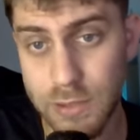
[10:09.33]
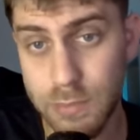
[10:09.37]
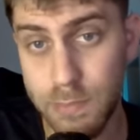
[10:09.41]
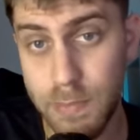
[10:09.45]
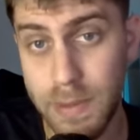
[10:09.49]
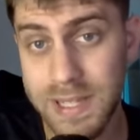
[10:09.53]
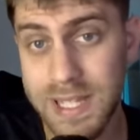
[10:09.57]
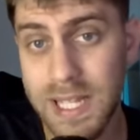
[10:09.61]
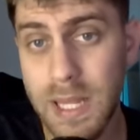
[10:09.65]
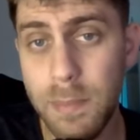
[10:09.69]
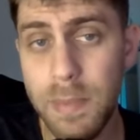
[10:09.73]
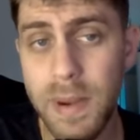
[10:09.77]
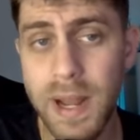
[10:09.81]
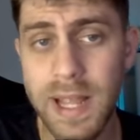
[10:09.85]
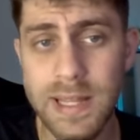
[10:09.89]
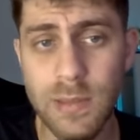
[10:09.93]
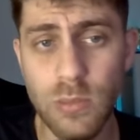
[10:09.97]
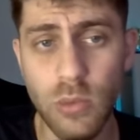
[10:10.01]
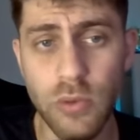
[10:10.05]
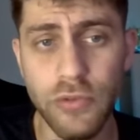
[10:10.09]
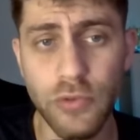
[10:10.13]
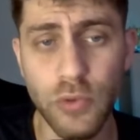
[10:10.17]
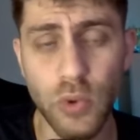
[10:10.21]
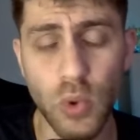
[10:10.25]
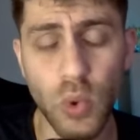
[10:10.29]
But he played the
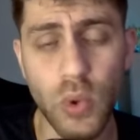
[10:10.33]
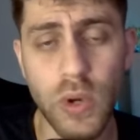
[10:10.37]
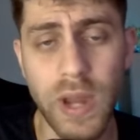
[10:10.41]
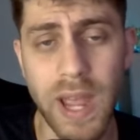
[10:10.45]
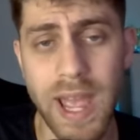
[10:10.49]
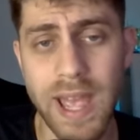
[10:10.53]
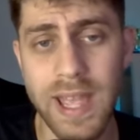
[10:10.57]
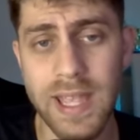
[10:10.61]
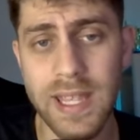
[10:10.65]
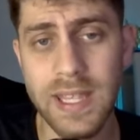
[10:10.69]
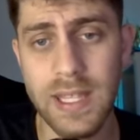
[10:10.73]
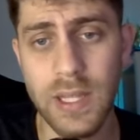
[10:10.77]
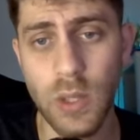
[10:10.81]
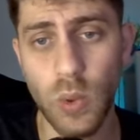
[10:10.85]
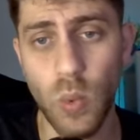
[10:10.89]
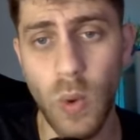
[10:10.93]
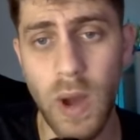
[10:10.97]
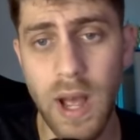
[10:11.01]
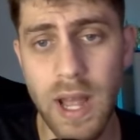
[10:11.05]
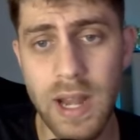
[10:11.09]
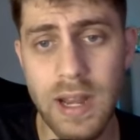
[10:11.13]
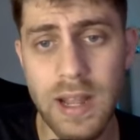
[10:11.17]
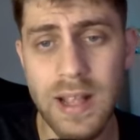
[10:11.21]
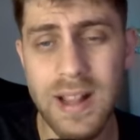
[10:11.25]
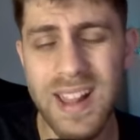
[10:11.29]
move rook a
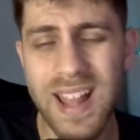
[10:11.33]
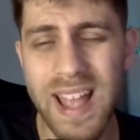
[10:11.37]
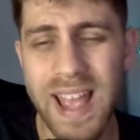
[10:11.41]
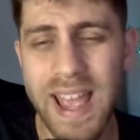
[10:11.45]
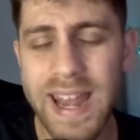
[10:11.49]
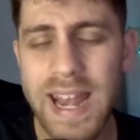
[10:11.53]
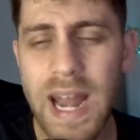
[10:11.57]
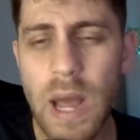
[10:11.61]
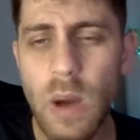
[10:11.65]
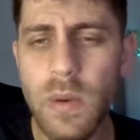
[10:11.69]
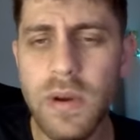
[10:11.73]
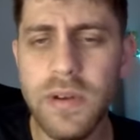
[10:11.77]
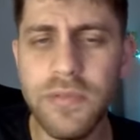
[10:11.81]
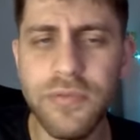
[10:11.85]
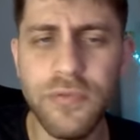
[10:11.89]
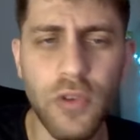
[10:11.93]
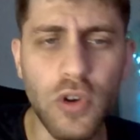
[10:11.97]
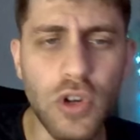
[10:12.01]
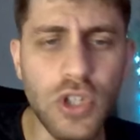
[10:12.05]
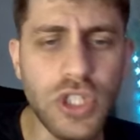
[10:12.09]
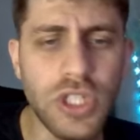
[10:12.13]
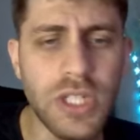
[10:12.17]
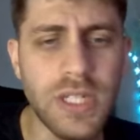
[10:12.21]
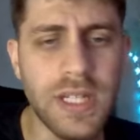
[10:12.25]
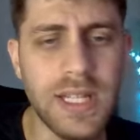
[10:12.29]
e1, and now
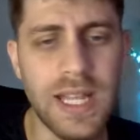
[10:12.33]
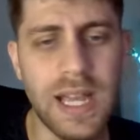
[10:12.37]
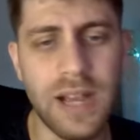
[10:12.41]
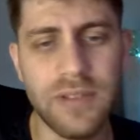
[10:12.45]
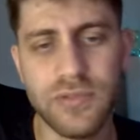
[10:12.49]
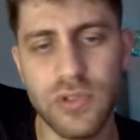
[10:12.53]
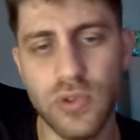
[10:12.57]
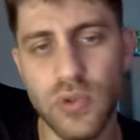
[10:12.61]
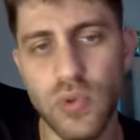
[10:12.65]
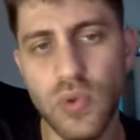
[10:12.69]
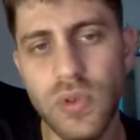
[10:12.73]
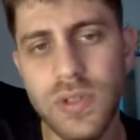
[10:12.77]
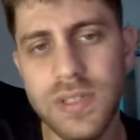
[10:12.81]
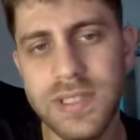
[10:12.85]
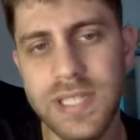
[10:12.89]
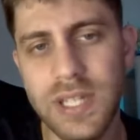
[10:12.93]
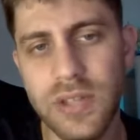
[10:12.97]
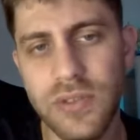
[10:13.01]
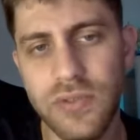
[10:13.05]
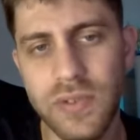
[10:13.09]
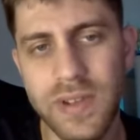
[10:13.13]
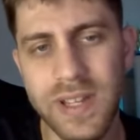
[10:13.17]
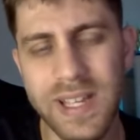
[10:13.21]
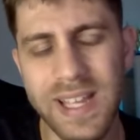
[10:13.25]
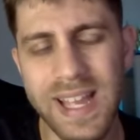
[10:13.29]
unfortunately after rook
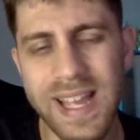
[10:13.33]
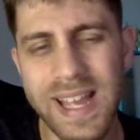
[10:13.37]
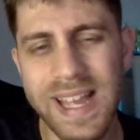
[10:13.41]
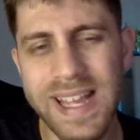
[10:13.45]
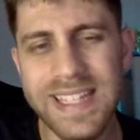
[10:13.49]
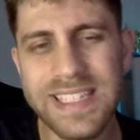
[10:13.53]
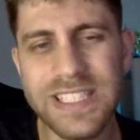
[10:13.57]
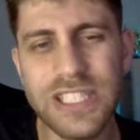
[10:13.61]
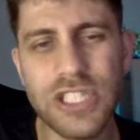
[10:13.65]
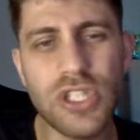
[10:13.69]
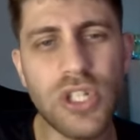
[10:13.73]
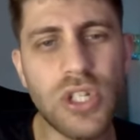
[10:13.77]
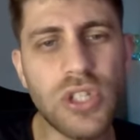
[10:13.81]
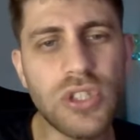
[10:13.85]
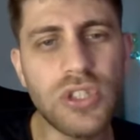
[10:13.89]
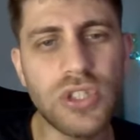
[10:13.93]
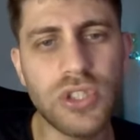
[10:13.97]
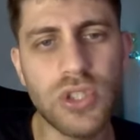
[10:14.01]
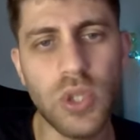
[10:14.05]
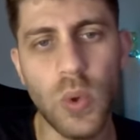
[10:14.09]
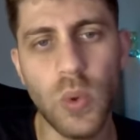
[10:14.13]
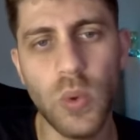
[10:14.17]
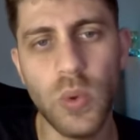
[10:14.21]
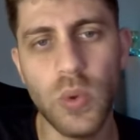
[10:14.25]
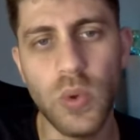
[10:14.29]
c3, it's not
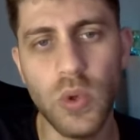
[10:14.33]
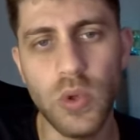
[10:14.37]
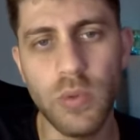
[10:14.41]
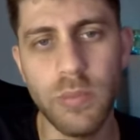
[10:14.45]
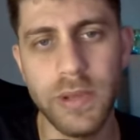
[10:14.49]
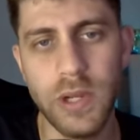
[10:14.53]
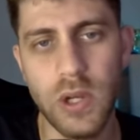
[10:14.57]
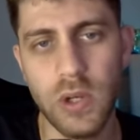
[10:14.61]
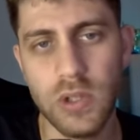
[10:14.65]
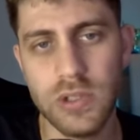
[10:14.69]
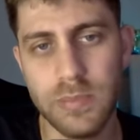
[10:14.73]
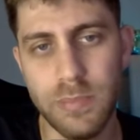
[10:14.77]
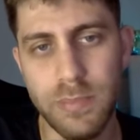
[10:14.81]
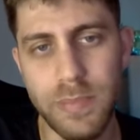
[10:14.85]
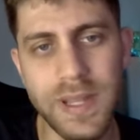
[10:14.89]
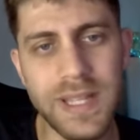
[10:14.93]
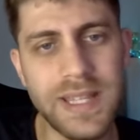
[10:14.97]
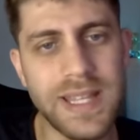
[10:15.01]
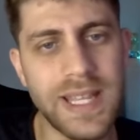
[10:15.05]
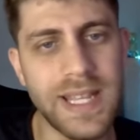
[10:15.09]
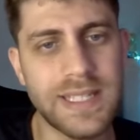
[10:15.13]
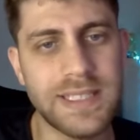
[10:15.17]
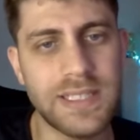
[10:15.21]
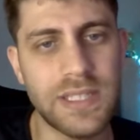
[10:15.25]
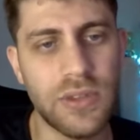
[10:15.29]
so good because b
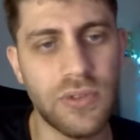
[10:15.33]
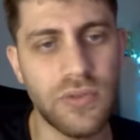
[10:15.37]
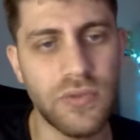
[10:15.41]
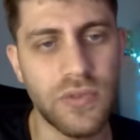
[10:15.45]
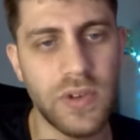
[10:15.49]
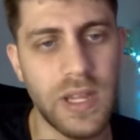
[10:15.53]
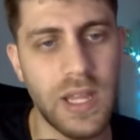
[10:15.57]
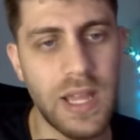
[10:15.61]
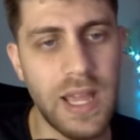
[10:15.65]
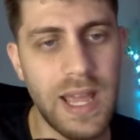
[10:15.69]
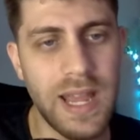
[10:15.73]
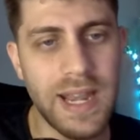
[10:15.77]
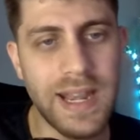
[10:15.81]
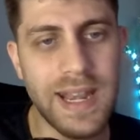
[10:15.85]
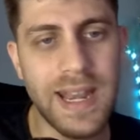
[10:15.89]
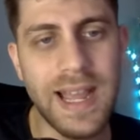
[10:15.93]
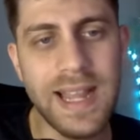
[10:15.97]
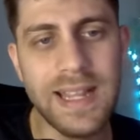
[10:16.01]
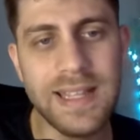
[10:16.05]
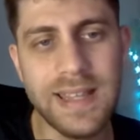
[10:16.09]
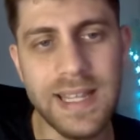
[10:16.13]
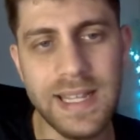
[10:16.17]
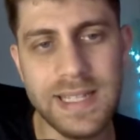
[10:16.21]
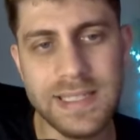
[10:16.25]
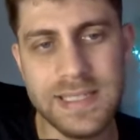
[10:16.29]
takes c3,
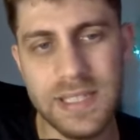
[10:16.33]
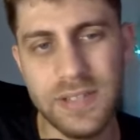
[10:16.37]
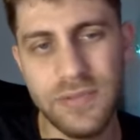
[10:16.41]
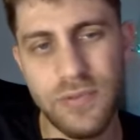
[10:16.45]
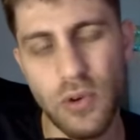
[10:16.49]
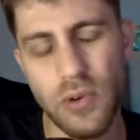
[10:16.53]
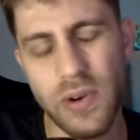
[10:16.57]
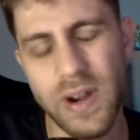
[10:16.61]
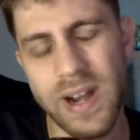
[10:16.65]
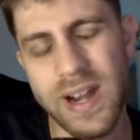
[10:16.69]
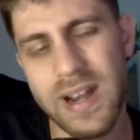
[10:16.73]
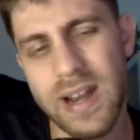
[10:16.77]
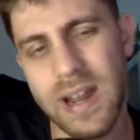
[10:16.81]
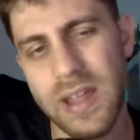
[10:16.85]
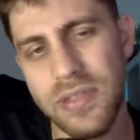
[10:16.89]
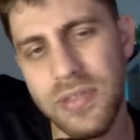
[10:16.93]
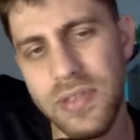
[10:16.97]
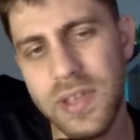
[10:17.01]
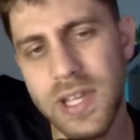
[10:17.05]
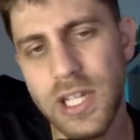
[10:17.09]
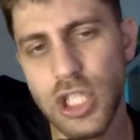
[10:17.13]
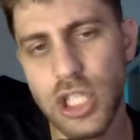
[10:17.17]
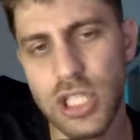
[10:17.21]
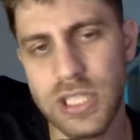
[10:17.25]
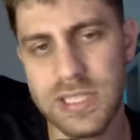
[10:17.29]
knight takes c4, and I
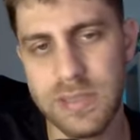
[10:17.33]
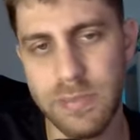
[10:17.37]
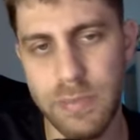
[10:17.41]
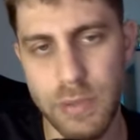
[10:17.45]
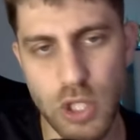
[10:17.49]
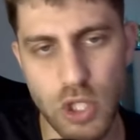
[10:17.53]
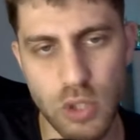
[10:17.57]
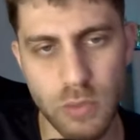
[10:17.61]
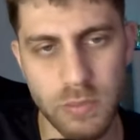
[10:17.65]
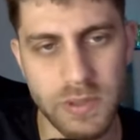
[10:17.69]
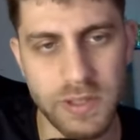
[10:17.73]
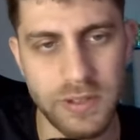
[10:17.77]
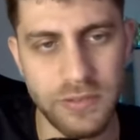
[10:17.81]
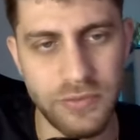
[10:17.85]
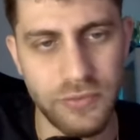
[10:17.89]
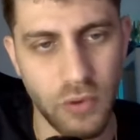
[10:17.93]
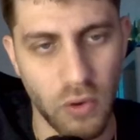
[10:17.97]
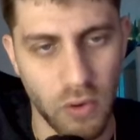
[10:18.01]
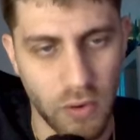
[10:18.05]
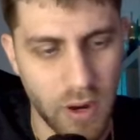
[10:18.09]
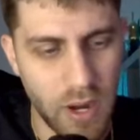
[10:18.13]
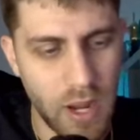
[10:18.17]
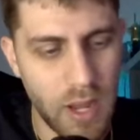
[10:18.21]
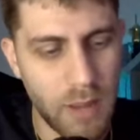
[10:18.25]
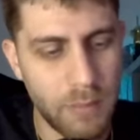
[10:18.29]
think just bishop
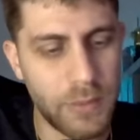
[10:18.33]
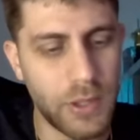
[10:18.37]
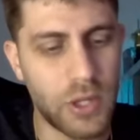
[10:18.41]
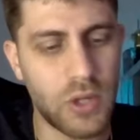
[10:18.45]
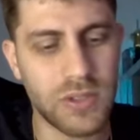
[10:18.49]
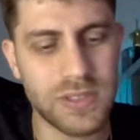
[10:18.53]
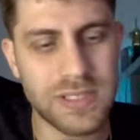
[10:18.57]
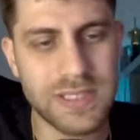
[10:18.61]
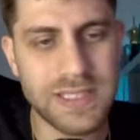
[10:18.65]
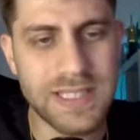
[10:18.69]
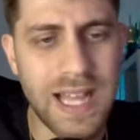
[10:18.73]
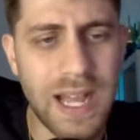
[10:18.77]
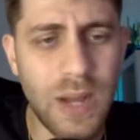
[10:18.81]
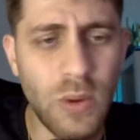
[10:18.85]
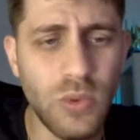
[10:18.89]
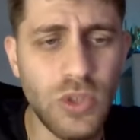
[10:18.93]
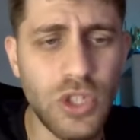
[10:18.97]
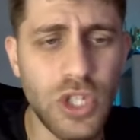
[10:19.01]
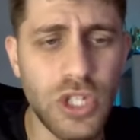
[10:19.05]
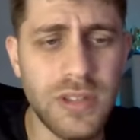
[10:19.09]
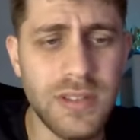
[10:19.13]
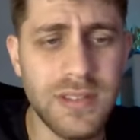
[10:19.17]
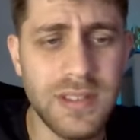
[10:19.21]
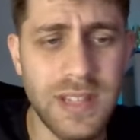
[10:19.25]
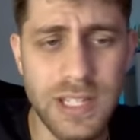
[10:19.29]
d4, because now
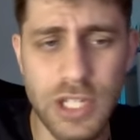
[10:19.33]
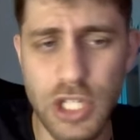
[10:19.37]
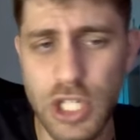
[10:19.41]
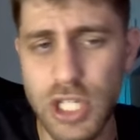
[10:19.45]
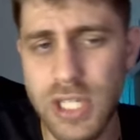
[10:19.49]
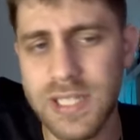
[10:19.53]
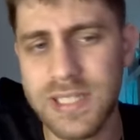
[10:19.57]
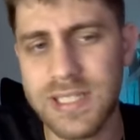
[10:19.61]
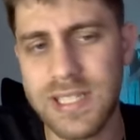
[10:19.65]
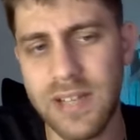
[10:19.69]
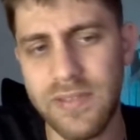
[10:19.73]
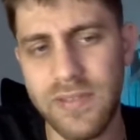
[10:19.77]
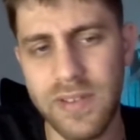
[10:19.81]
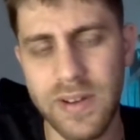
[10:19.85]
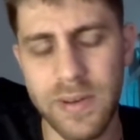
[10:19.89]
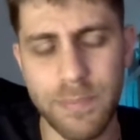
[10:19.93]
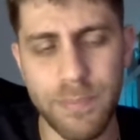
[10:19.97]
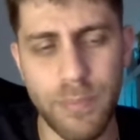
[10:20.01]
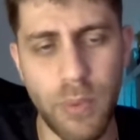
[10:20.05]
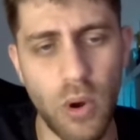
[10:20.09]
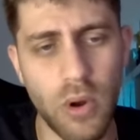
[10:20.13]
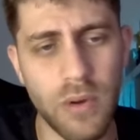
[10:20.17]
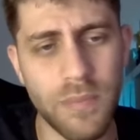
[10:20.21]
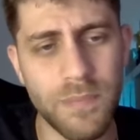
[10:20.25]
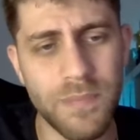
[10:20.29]
the g7
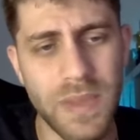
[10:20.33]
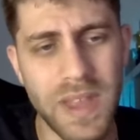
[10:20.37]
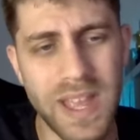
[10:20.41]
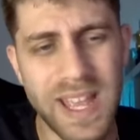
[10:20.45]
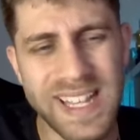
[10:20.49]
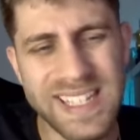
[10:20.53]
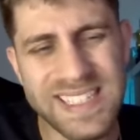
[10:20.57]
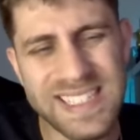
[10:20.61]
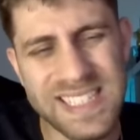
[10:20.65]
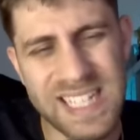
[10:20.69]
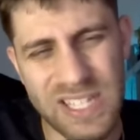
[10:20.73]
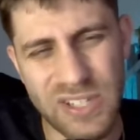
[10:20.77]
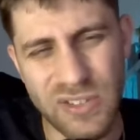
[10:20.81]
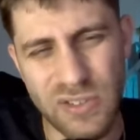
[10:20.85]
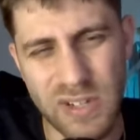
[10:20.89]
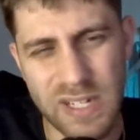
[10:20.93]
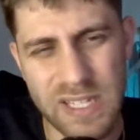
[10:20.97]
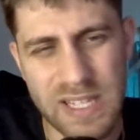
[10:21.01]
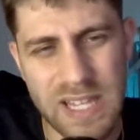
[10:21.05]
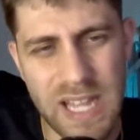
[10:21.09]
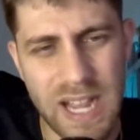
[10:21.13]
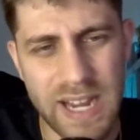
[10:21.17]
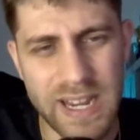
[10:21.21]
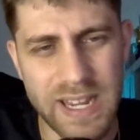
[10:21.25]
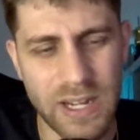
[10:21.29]
pawn is under
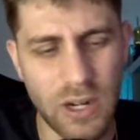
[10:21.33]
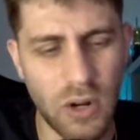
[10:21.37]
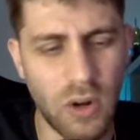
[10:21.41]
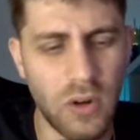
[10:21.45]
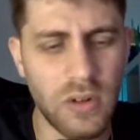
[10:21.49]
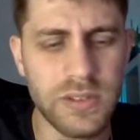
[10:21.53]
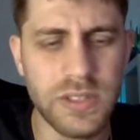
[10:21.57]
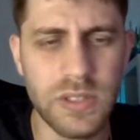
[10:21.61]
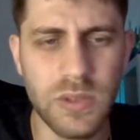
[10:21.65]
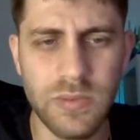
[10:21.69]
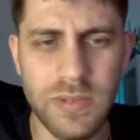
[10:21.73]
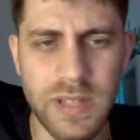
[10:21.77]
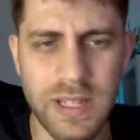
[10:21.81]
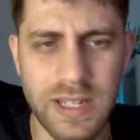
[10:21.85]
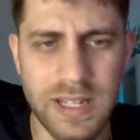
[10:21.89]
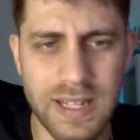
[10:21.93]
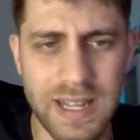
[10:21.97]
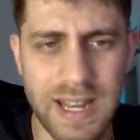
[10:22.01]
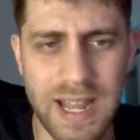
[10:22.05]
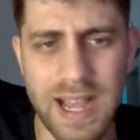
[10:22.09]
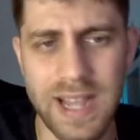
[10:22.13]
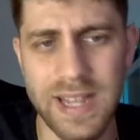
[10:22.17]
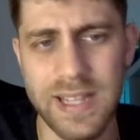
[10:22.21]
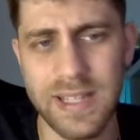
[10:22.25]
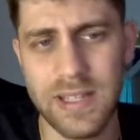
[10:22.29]
attack, and also the
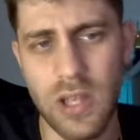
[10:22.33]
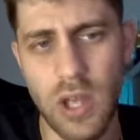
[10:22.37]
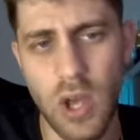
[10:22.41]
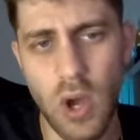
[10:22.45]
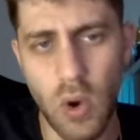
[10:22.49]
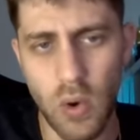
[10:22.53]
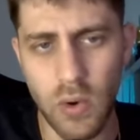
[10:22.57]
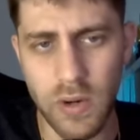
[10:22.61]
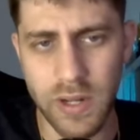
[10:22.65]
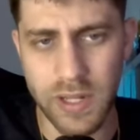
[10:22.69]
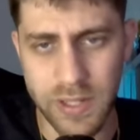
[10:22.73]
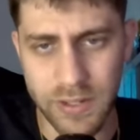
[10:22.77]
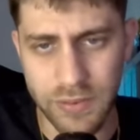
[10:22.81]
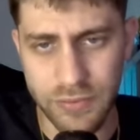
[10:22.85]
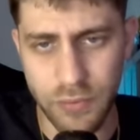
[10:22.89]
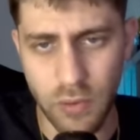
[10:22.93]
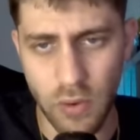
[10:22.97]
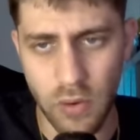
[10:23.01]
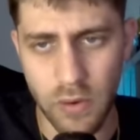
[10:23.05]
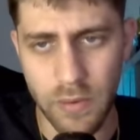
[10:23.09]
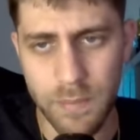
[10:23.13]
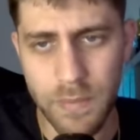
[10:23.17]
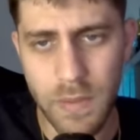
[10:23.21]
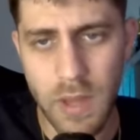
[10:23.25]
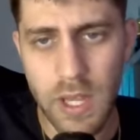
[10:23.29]
knight on
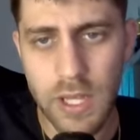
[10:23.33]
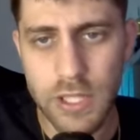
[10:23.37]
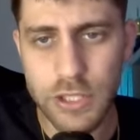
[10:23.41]
e4.